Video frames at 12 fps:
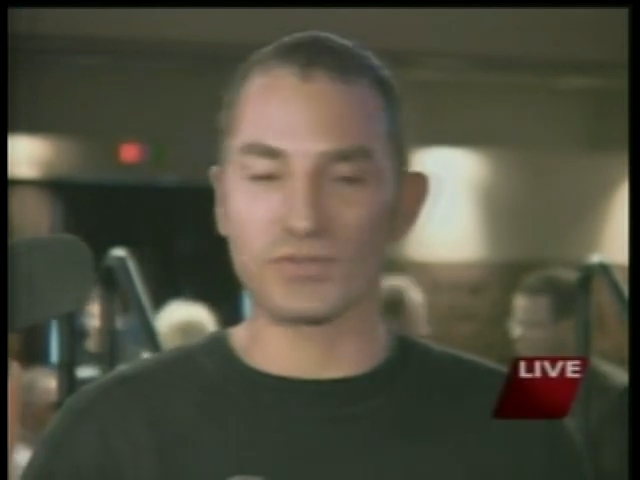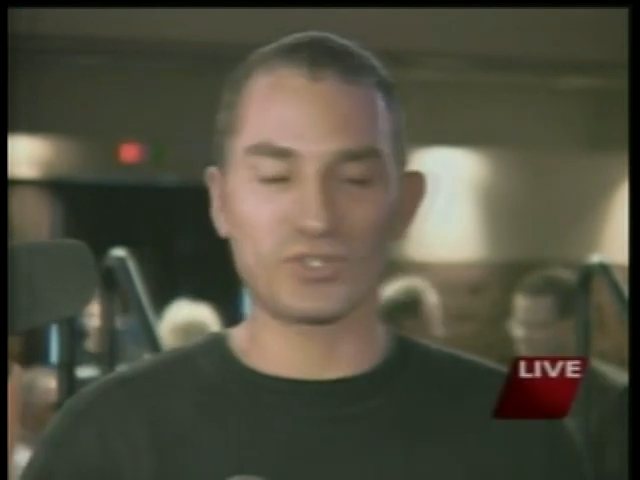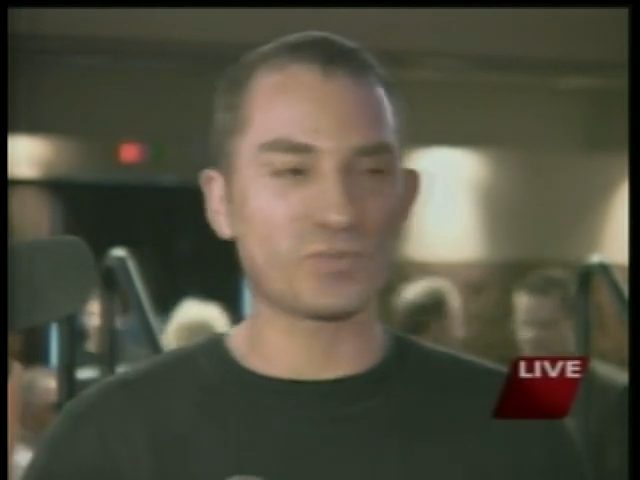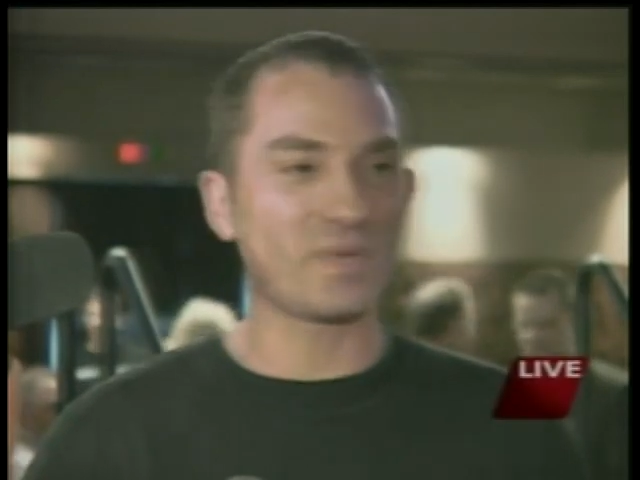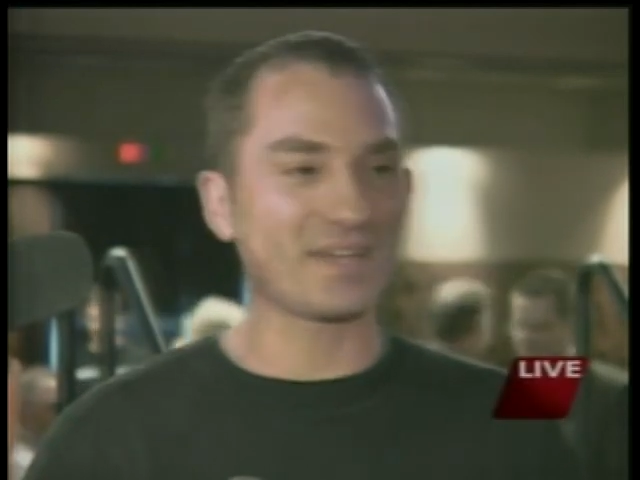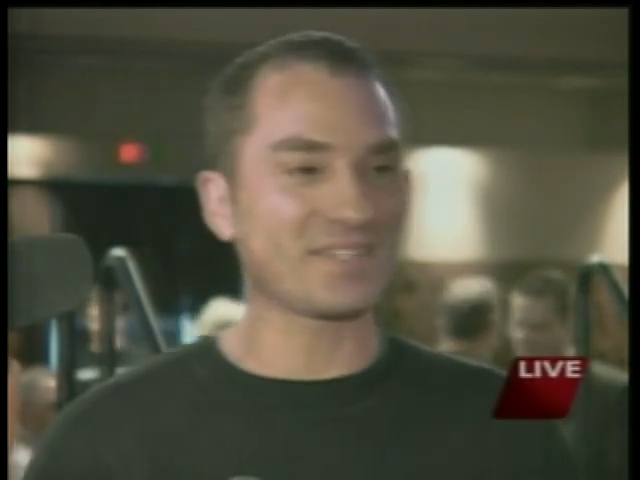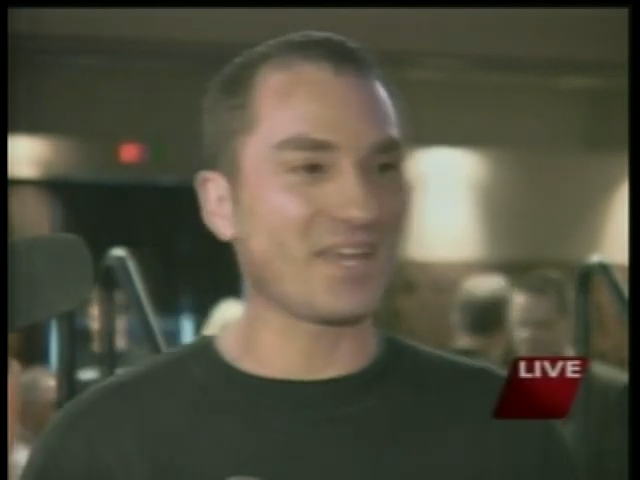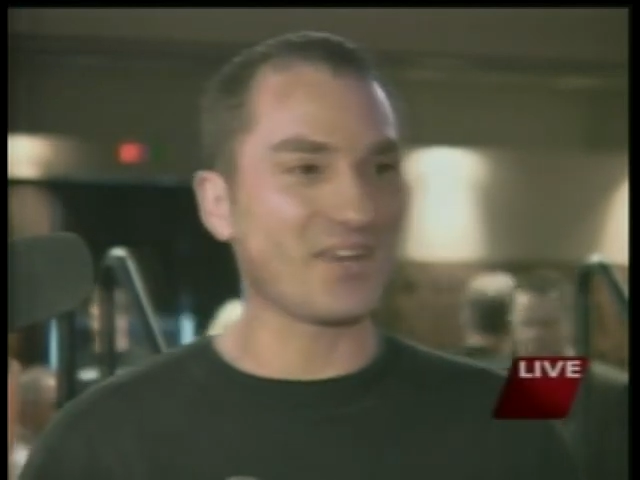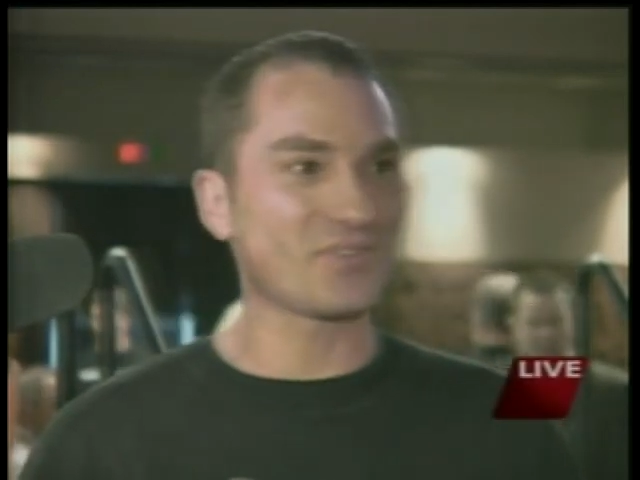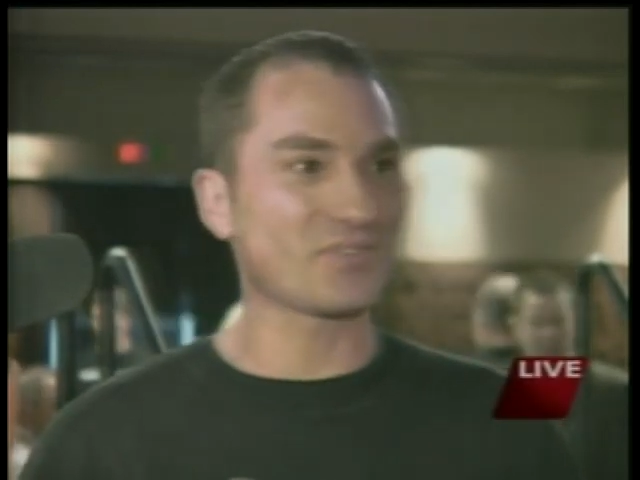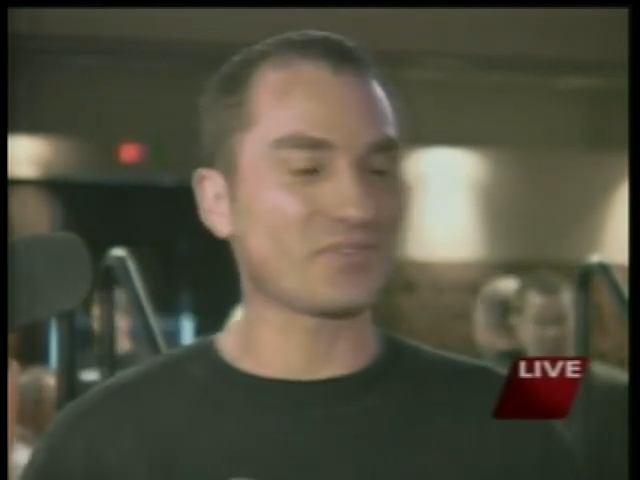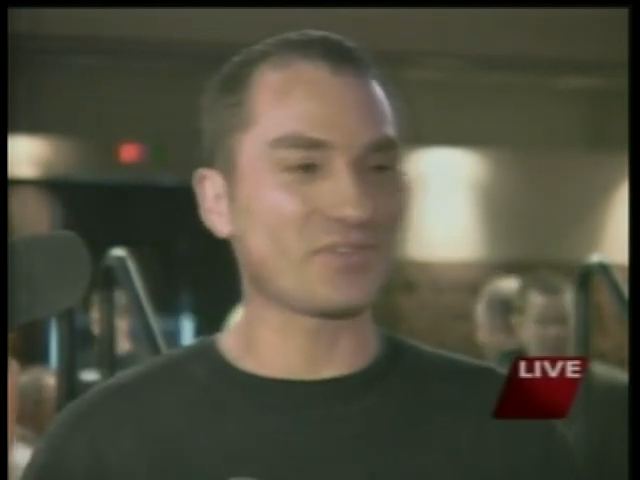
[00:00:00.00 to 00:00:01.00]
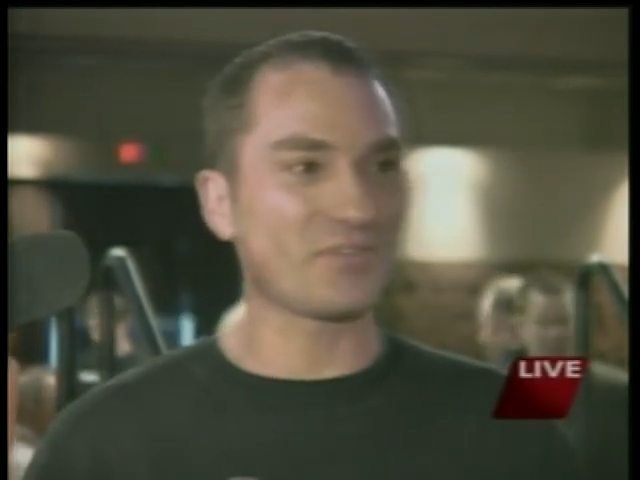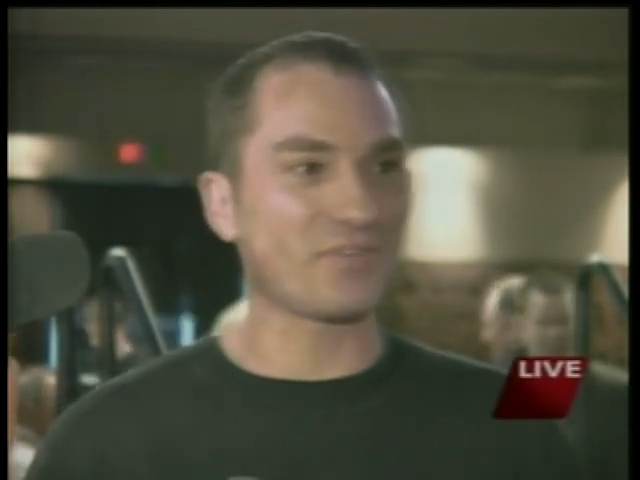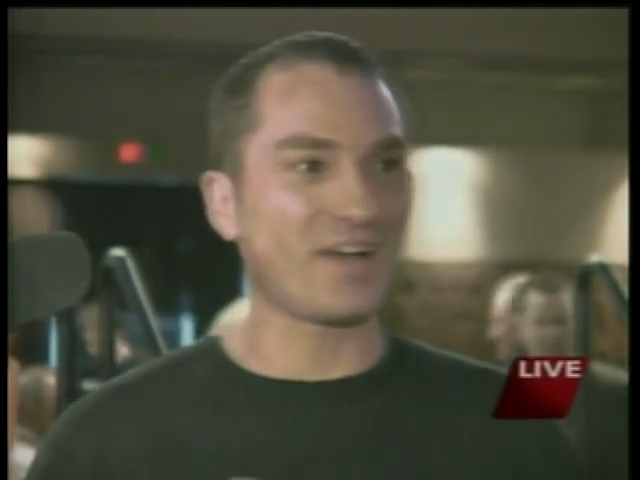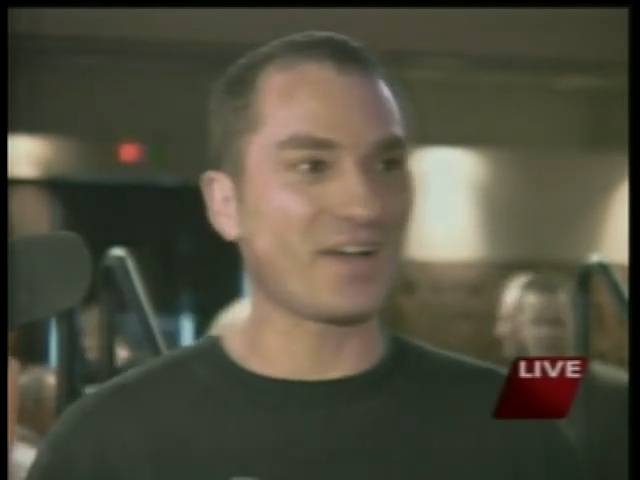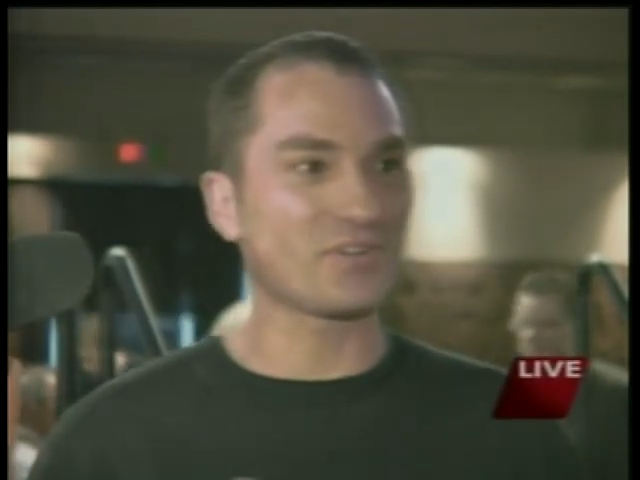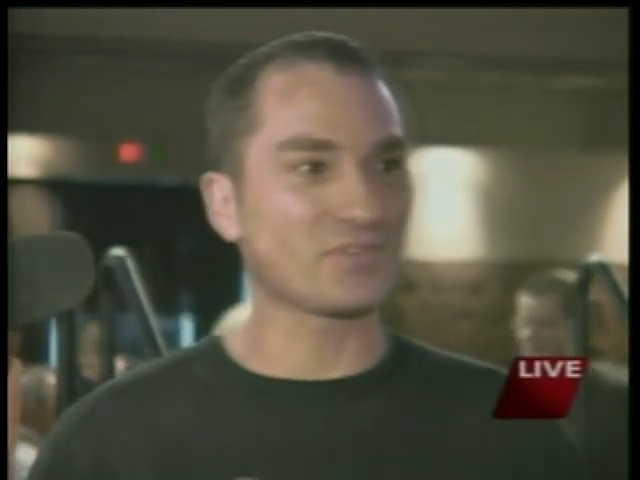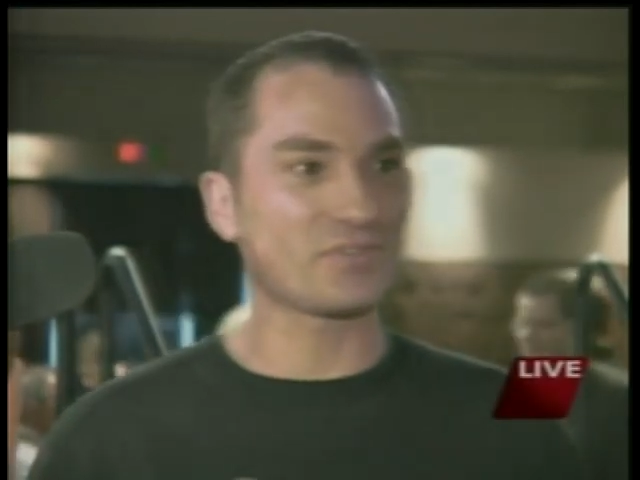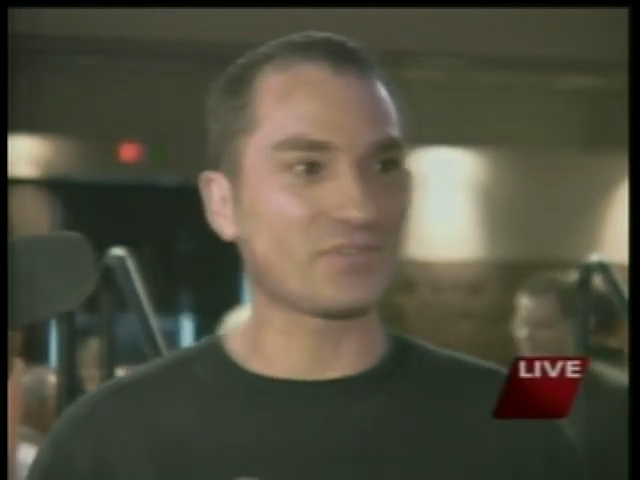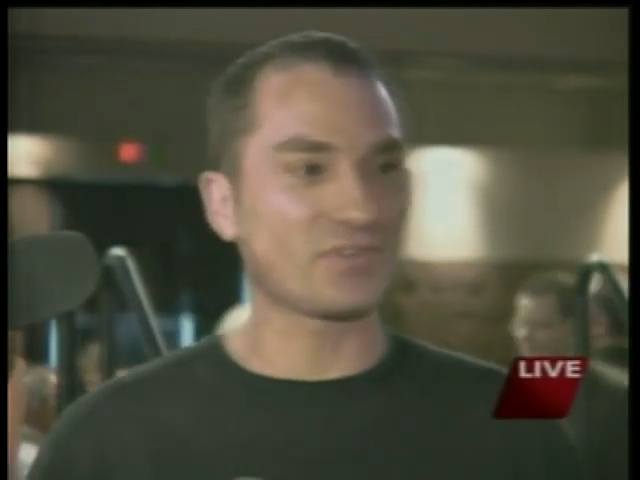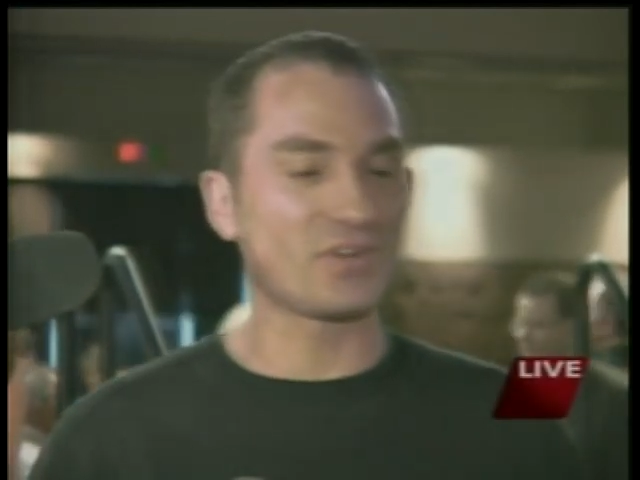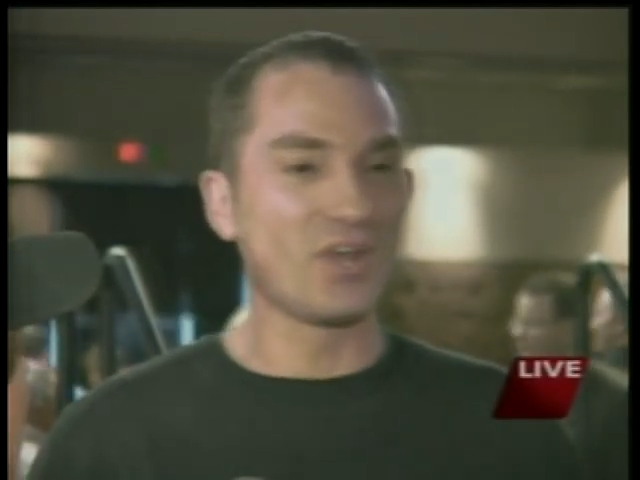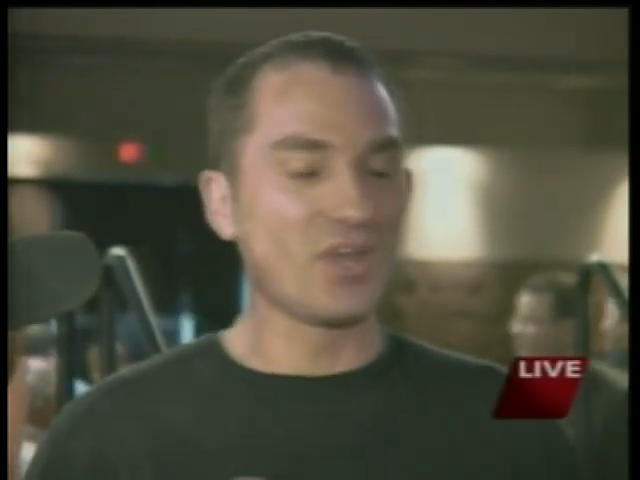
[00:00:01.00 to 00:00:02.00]
spectators, for the fighters,
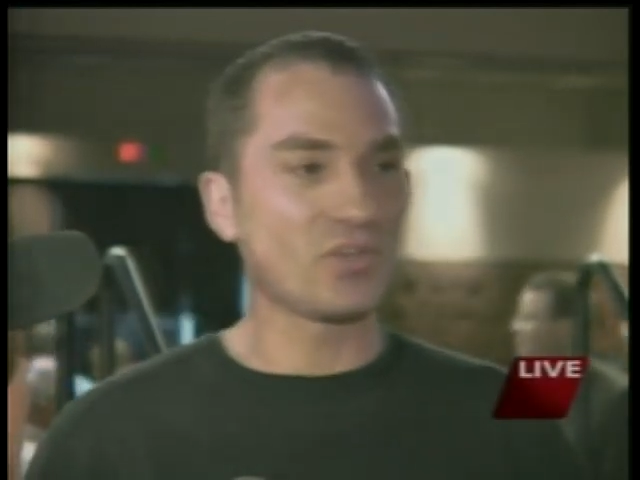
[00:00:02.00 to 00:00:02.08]
for,